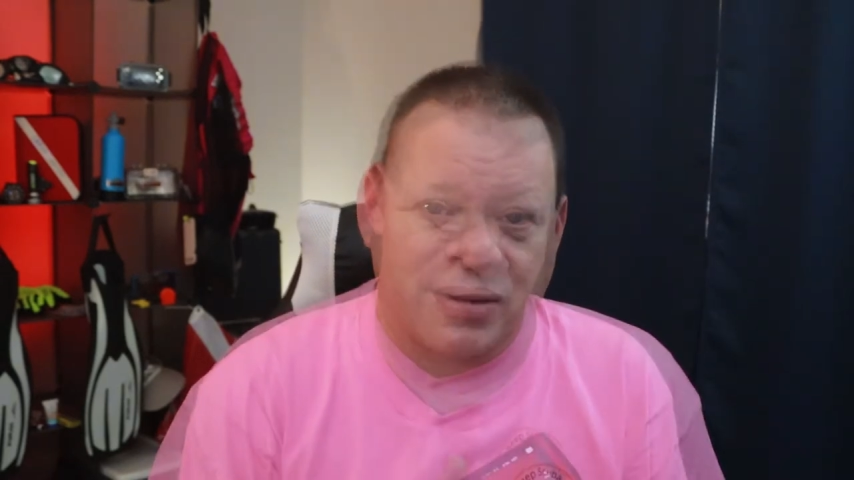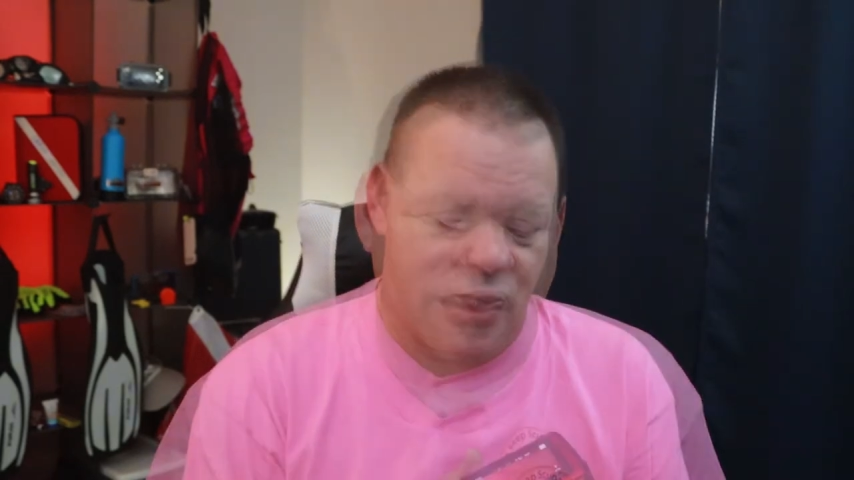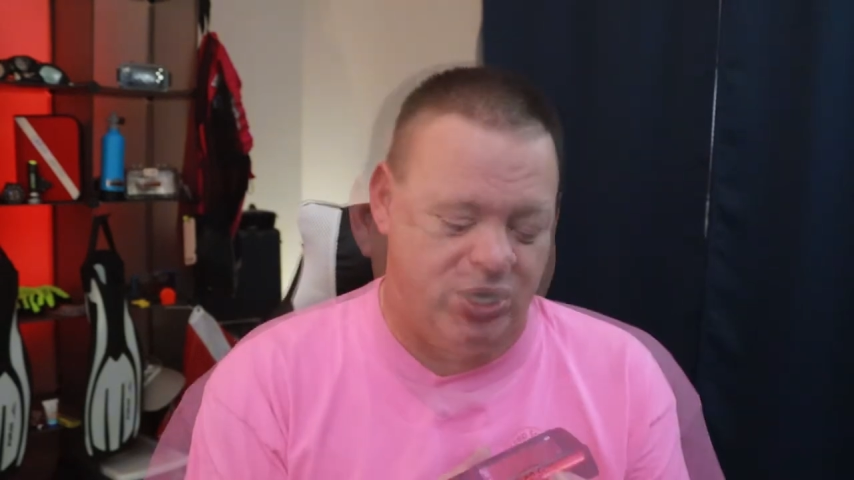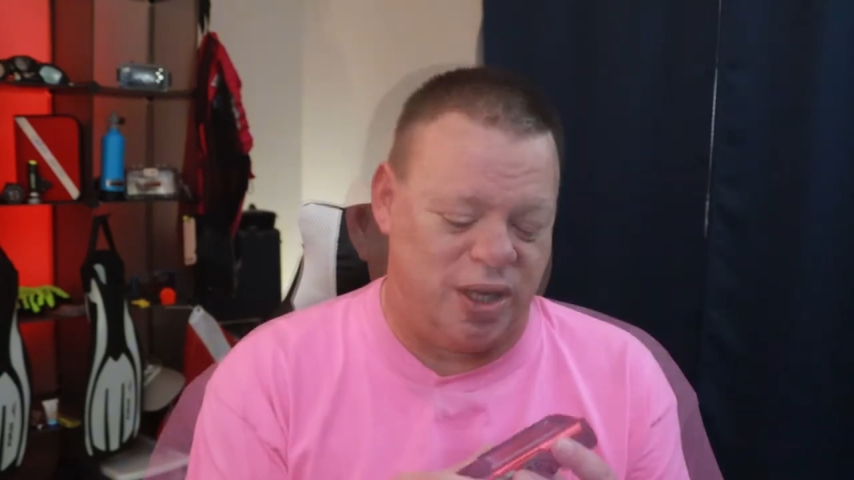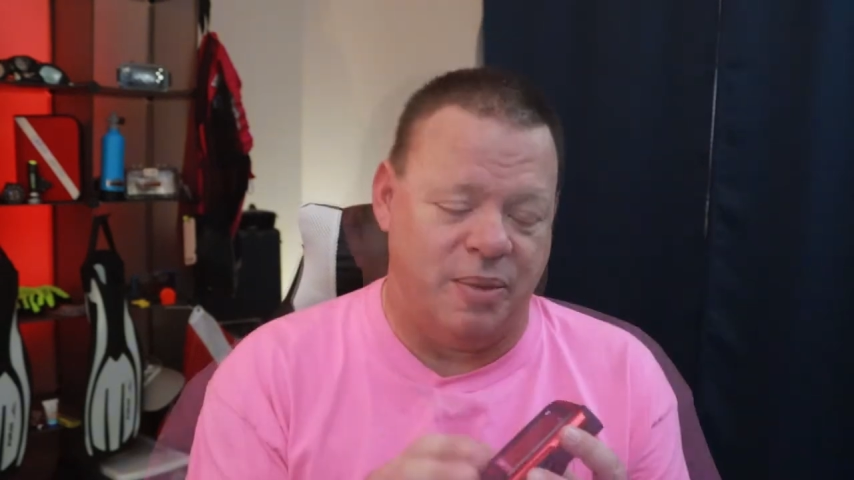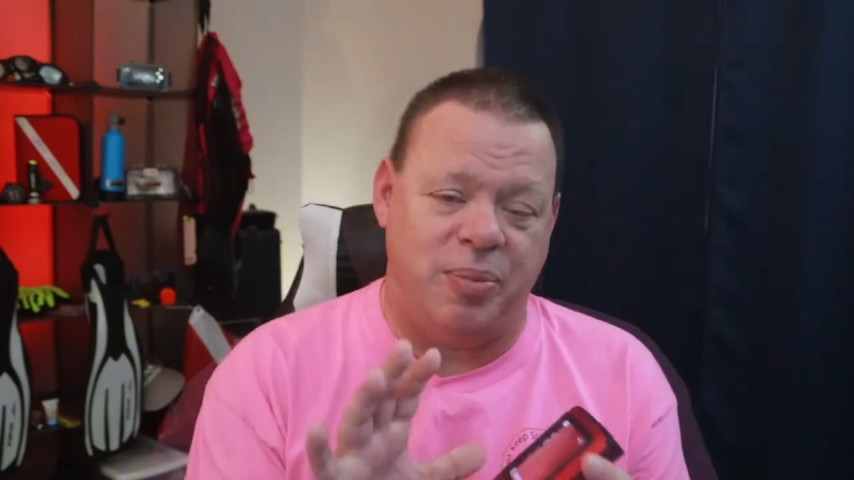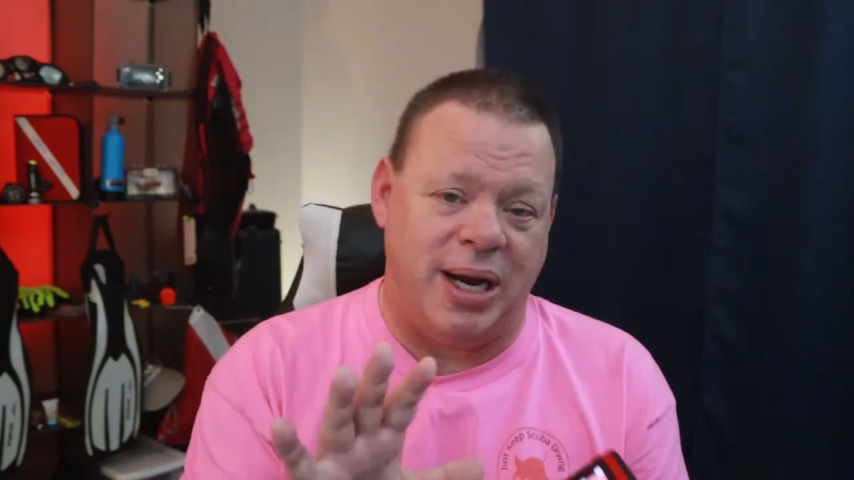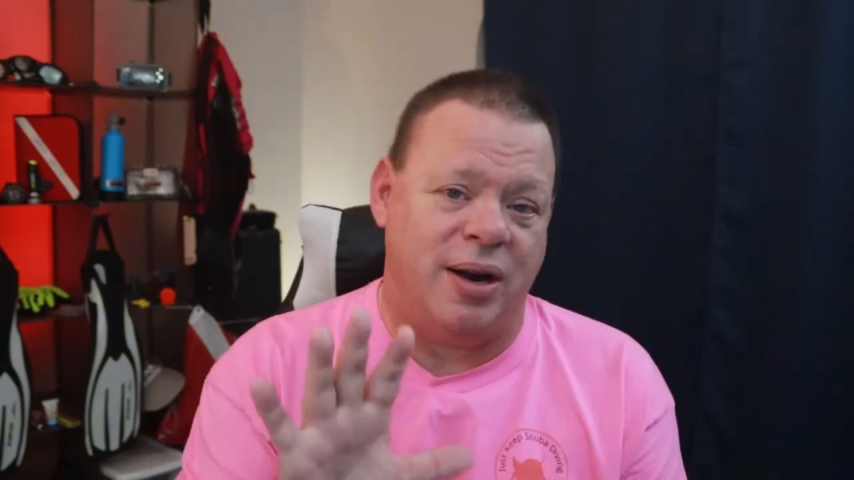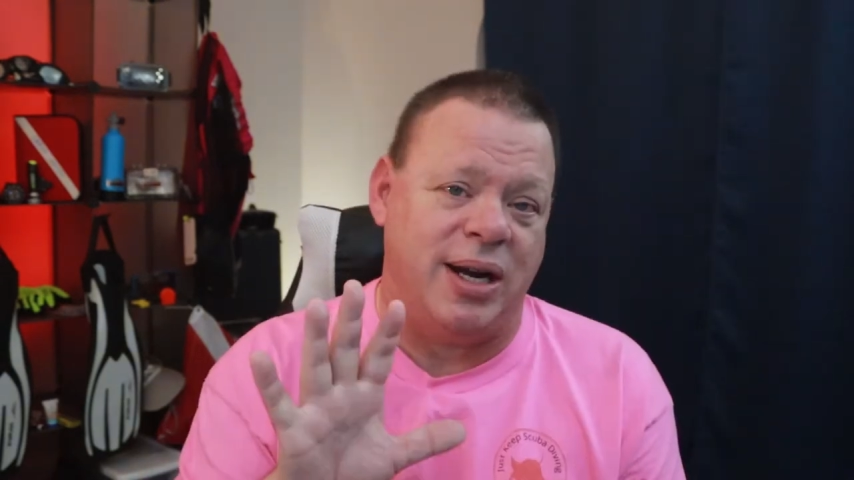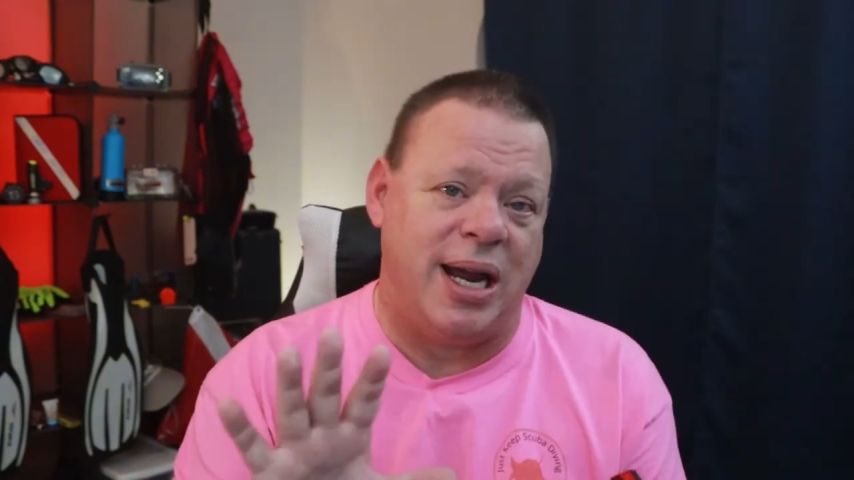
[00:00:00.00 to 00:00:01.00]
When you
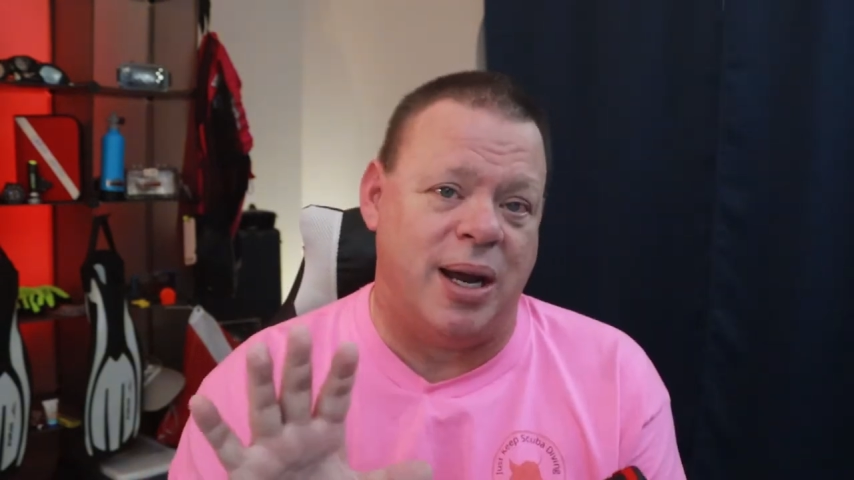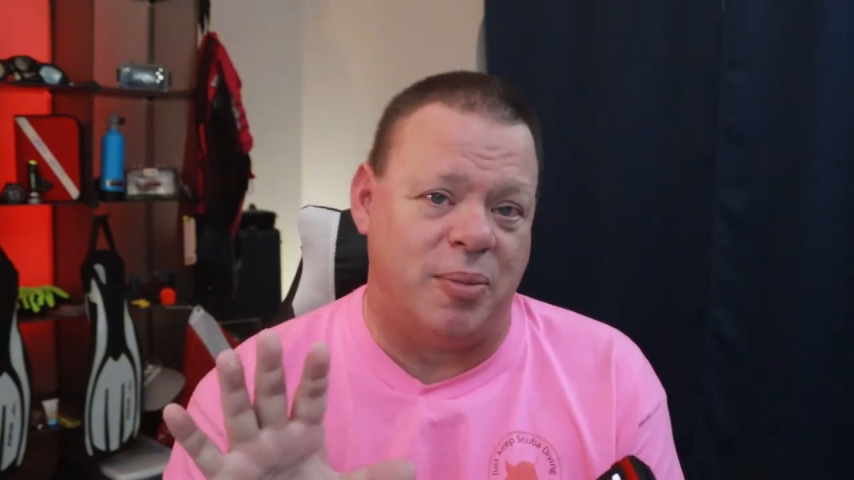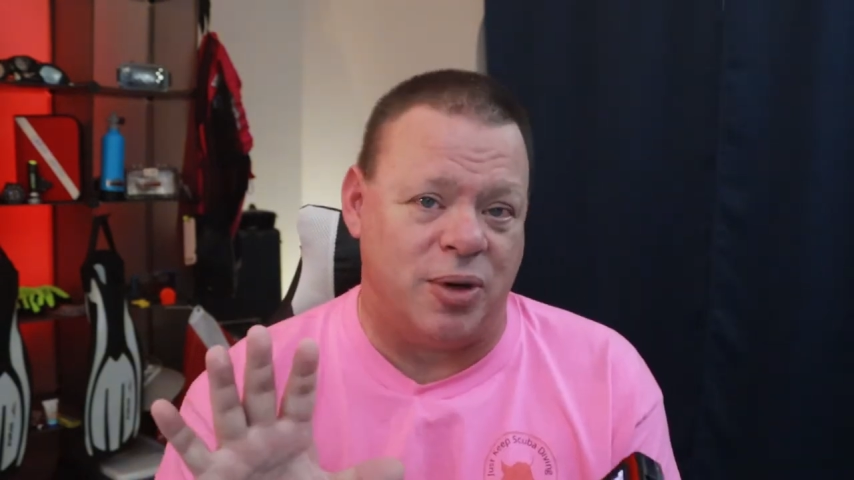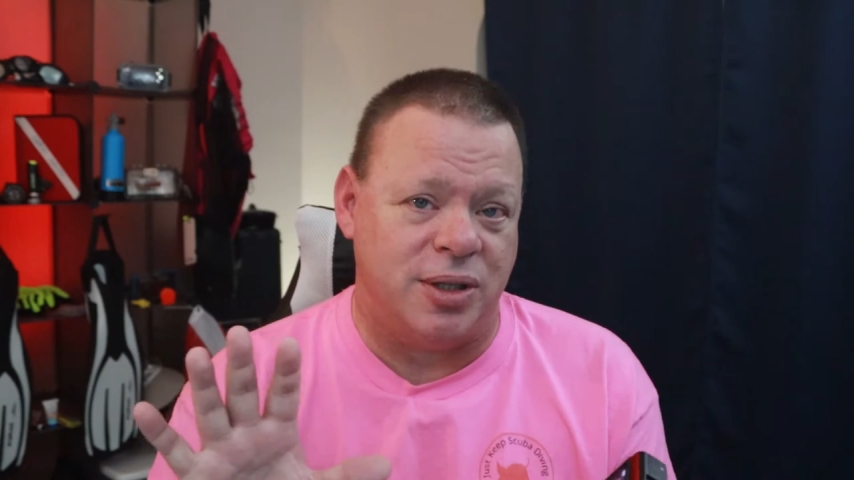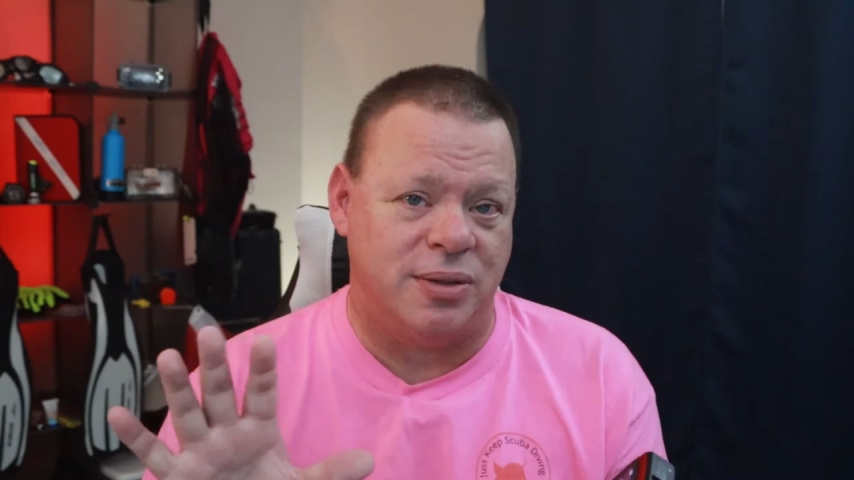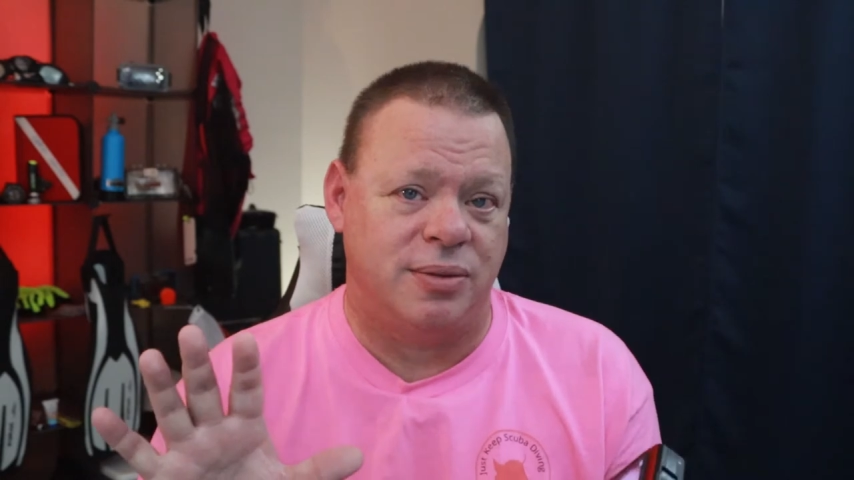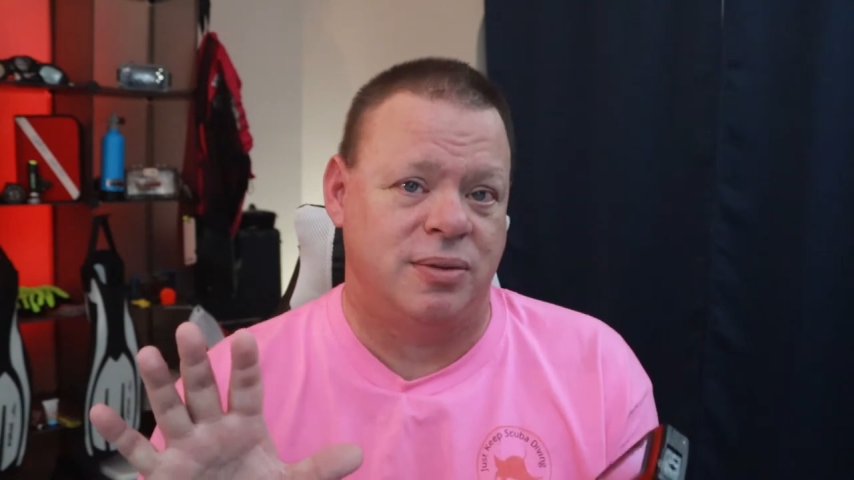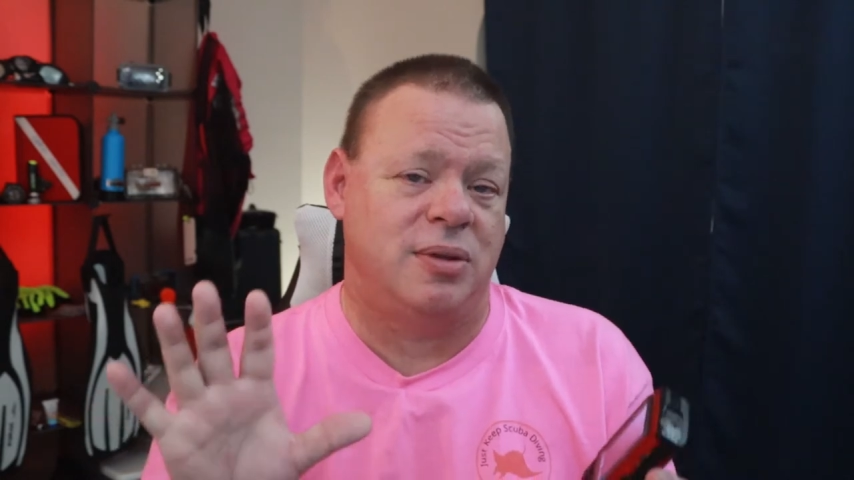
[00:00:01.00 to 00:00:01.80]
compare cameras,